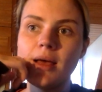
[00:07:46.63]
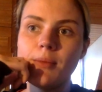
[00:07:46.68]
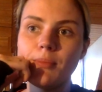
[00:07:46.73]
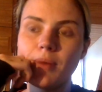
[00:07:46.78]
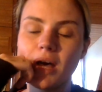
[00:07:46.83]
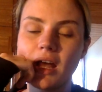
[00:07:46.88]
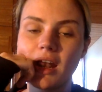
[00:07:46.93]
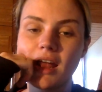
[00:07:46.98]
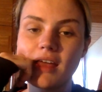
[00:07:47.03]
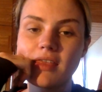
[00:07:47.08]

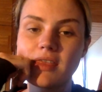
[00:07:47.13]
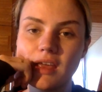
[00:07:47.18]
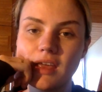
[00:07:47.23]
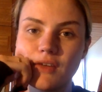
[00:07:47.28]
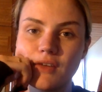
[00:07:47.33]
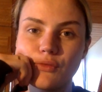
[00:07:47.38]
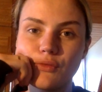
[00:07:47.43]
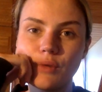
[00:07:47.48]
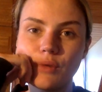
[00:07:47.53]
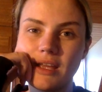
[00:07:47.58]
But I think
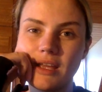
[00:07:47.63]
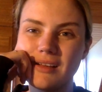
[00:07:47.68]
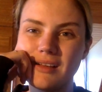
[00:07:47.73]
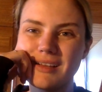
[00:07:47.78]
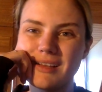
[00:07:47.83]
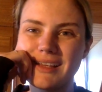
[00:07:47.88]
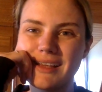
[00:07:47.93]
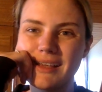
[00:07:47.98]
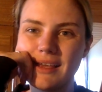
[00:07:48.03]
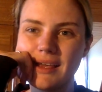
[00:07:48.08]
if we
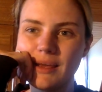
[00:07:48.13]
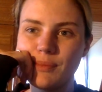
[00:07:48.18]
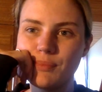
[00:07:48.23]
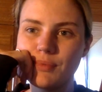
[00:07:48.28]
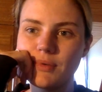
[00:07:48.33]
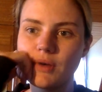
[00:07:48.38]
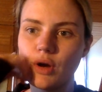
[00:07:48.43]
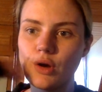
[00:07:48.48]
keep